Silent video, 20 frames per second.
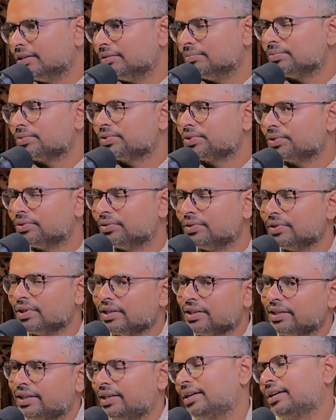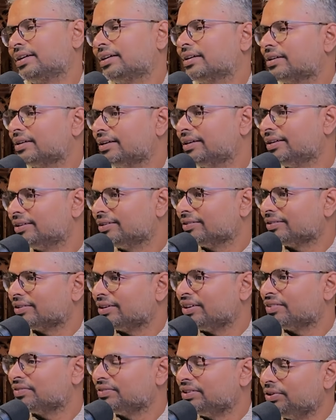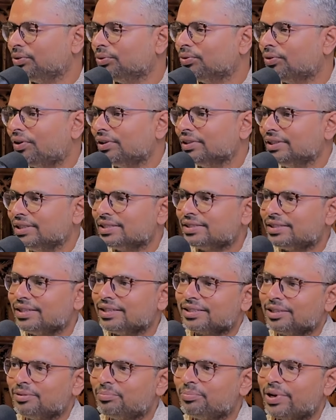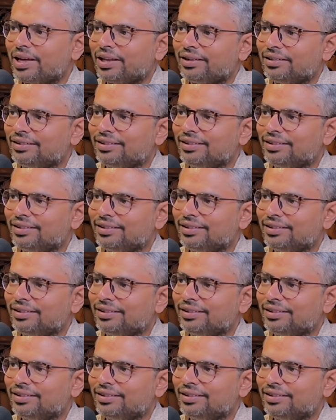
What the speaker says: So yeah, kind of do all these things in parallel.